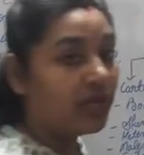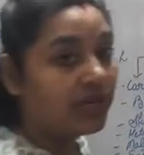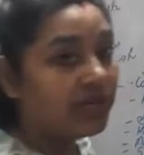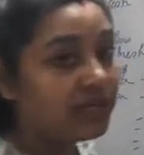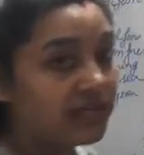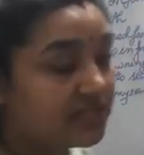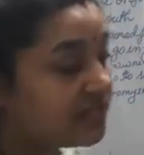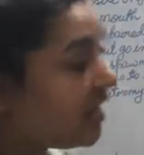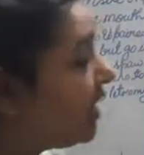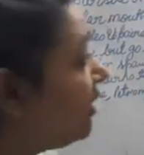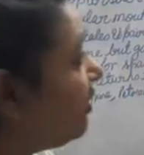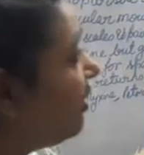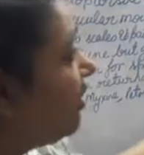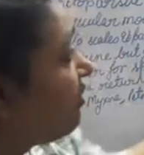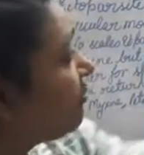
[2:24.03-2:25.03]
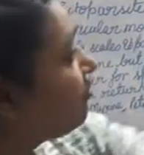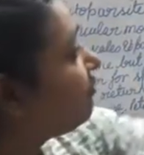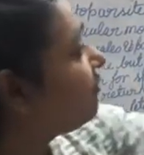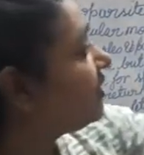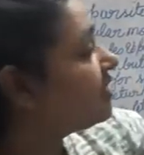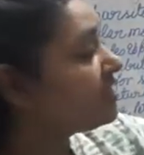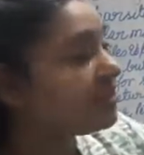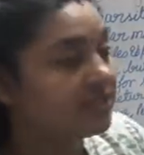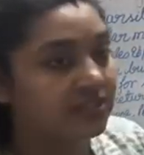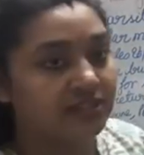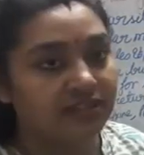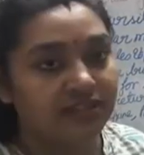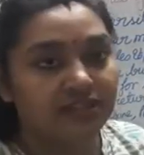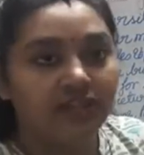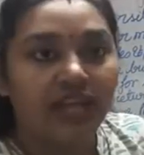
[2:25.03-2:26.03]
understand? Fins
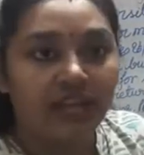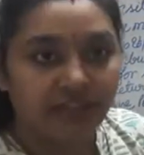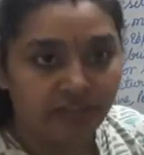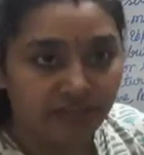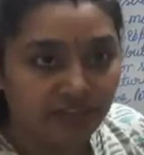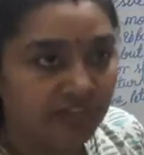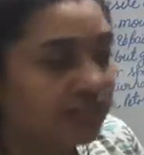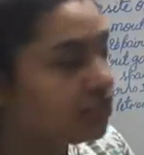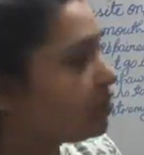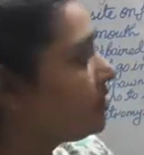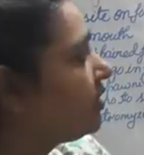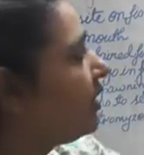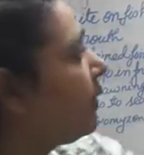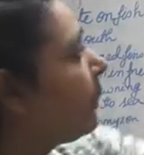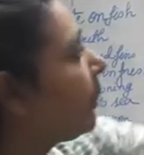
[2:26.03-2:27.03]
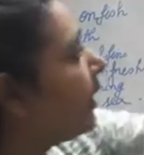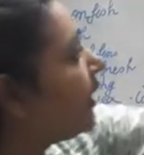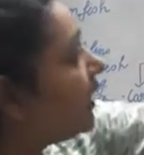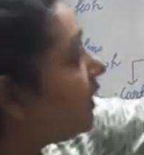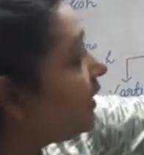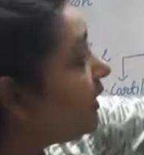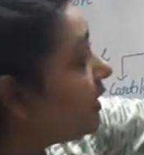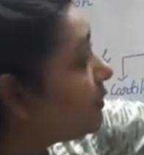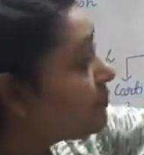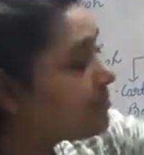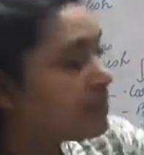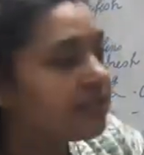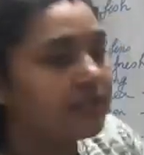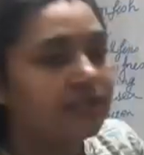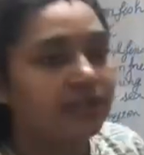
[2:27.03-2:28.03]
like fish,
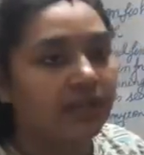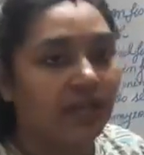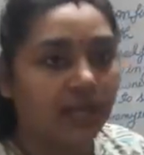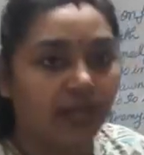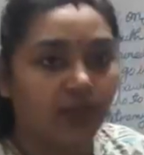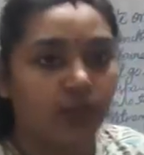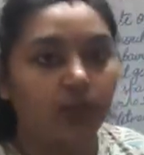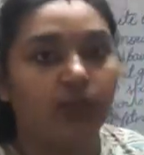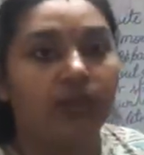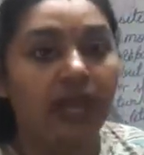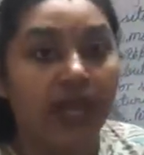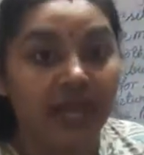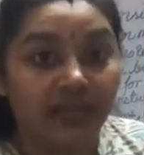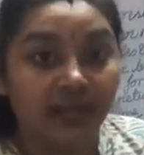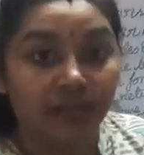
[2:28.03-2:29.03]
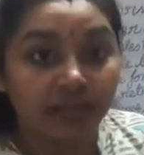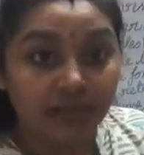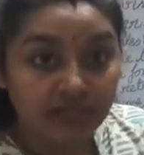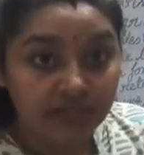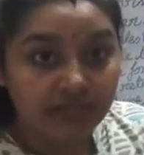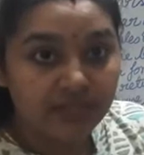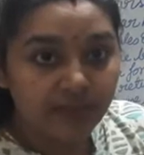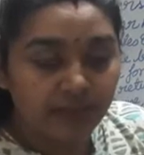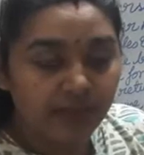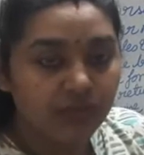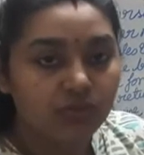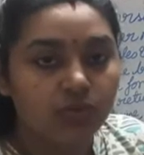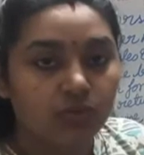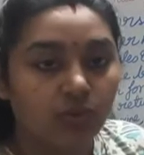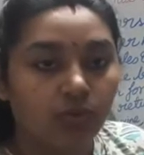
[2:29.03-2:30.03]
limbs like we animals.
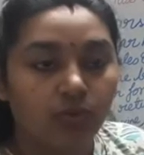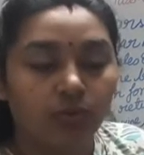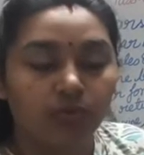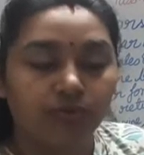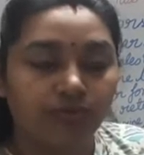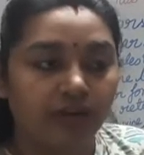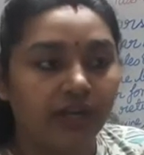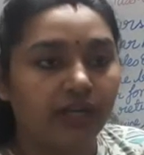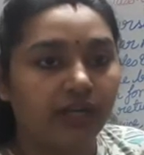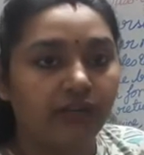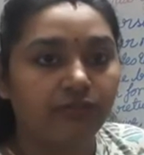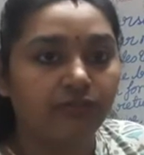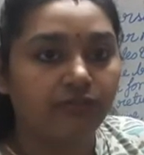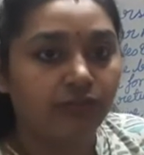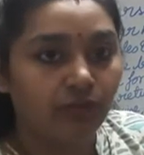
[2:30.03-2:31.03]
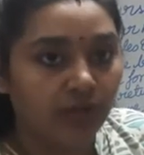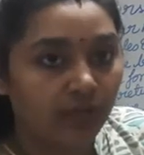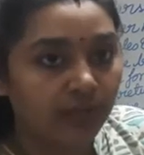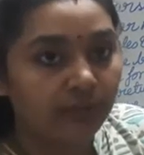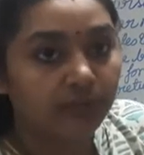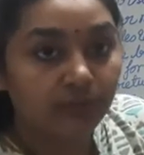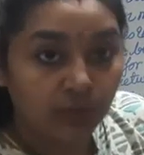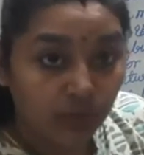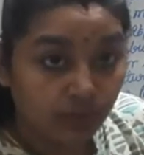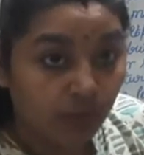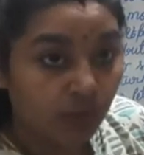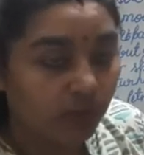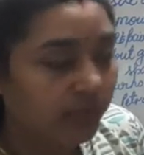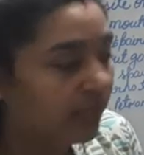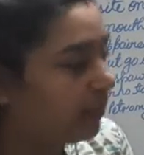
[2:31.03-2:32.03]
So front limb, forelimb, the
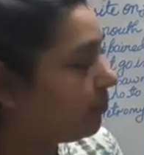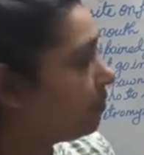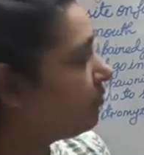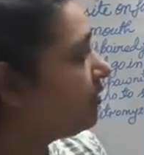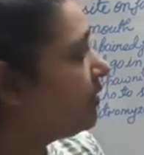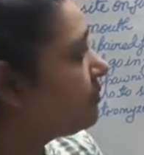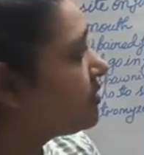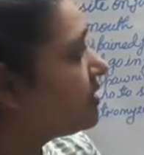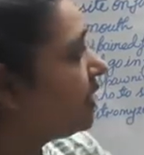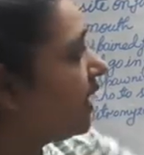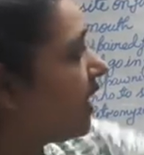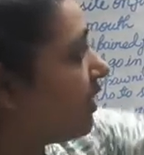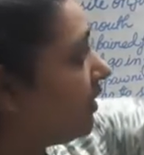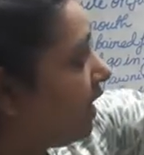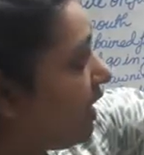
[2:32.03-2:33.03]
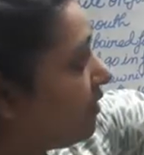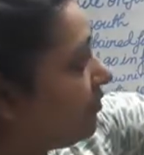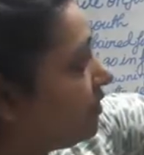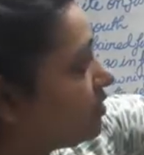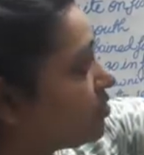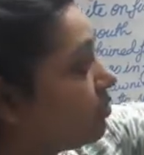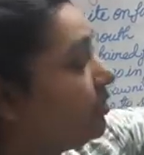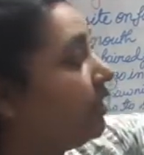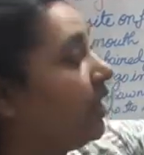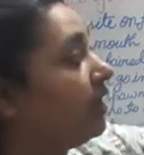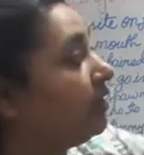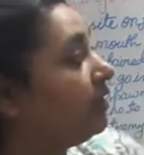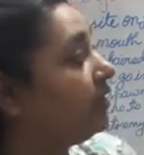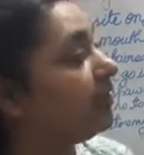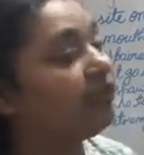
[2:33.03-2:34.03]
both type of limbs they are having. So they are
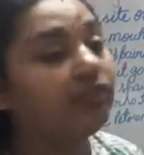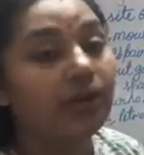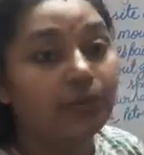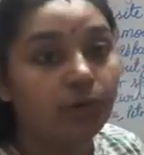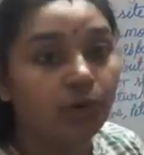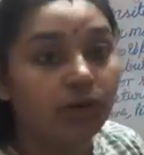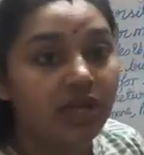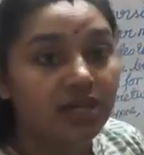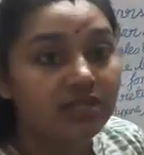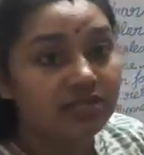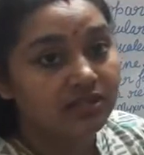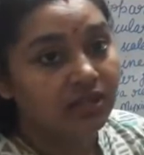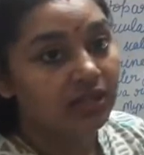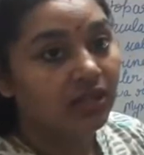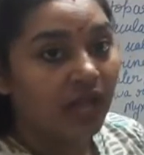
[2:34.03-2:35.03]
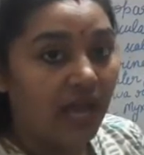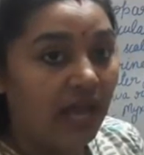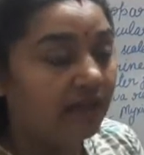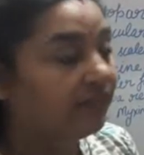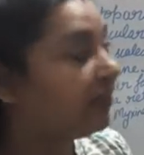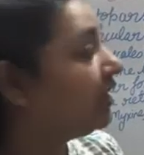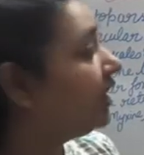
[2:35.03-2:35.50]
the tetrapodas having